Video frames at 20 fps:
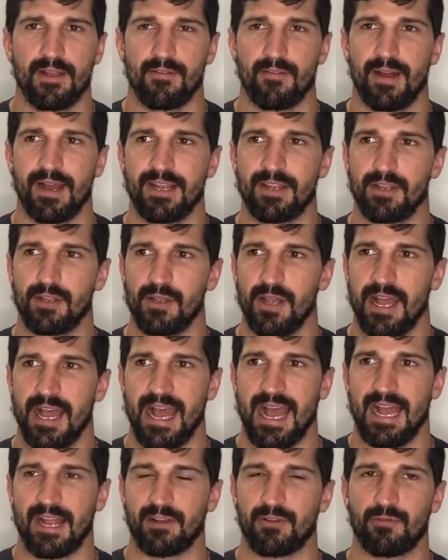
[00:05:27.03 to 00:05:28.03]
Right? You
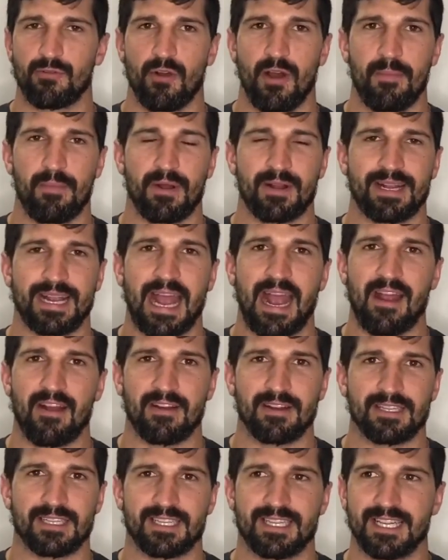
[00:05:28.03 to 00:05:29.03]
grew up on
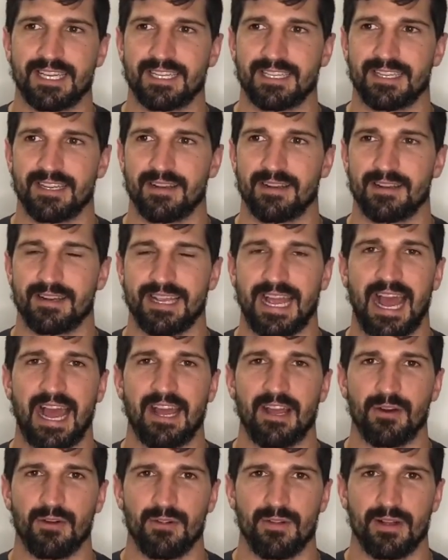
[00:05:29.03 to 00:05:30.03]
carrot sticks and
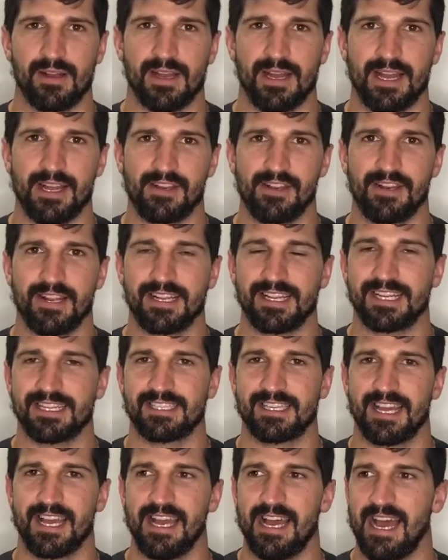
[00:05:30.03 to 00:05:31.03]
kale and you didn't
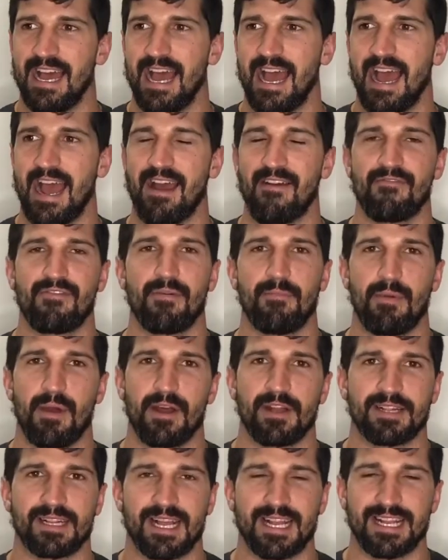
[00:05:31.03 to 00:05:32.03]
get to have the
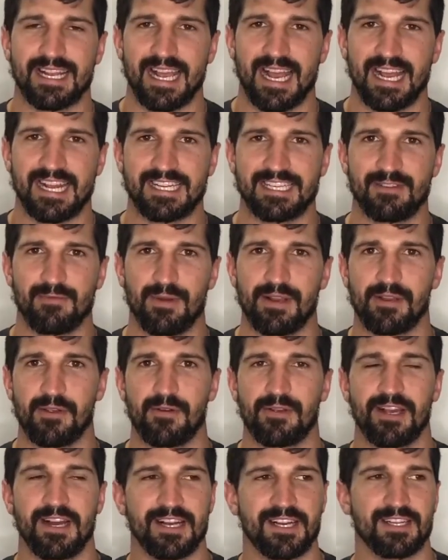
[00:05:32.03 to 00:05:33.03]
birthday cakes when you
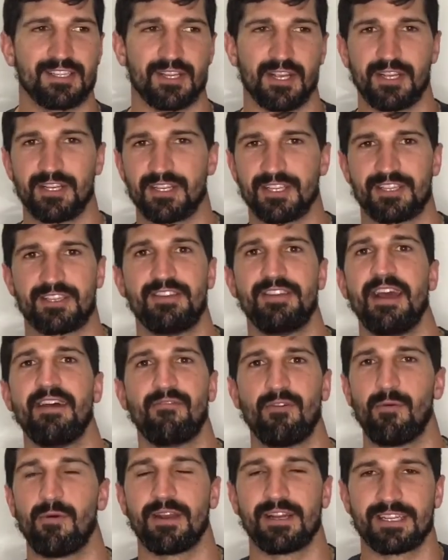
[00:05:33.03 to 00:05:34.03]
were younger, so you just
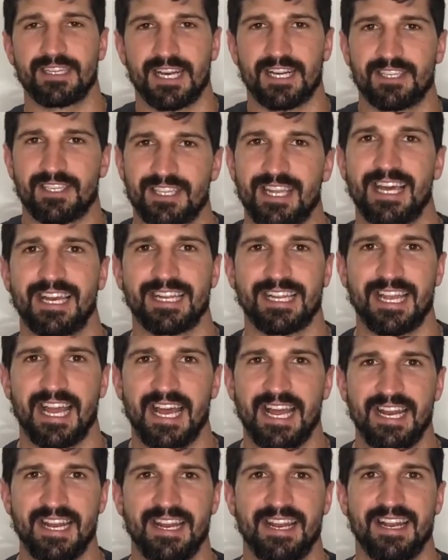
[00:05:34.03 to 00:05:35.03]
never want to touch that
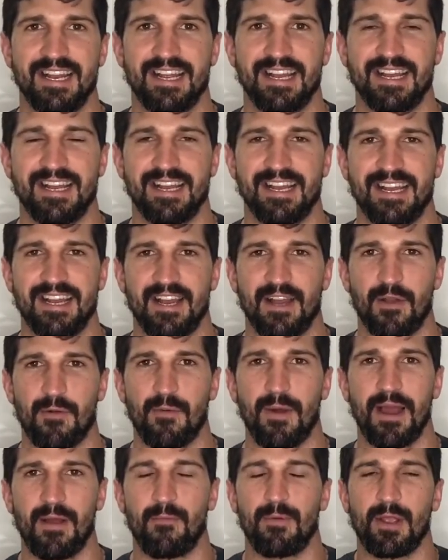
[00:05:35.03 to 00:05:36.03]
again.
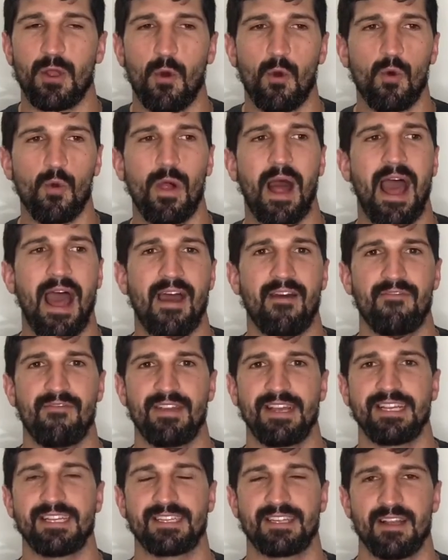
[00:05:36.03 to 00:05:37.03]
Right? We all have
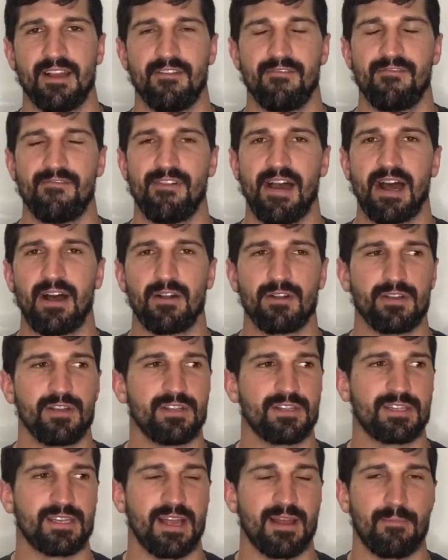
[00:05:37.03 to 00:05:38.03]
these
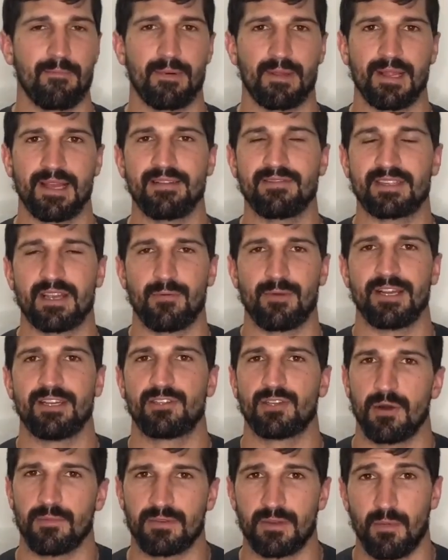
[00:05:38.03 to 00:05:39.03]
values and beliefs that we
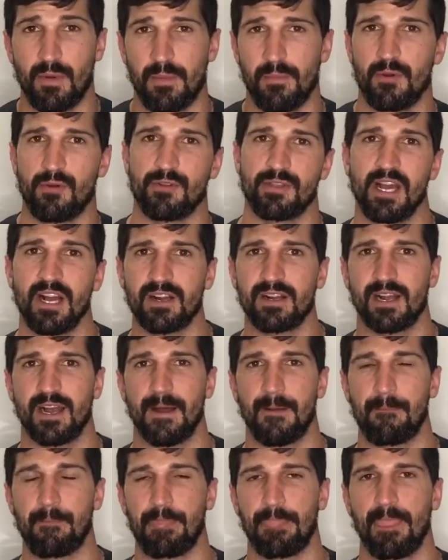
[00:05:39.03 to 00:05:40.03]
adopted when we were
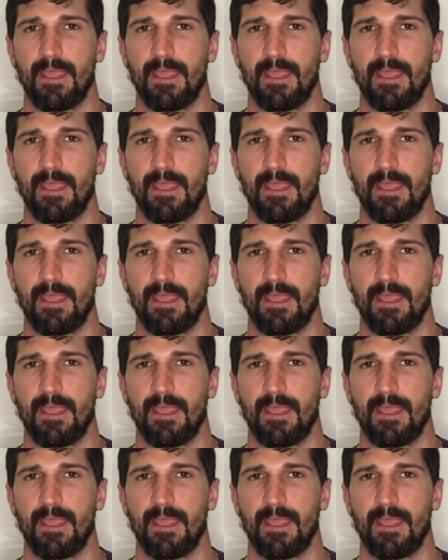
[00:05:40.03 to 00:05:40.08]
younger.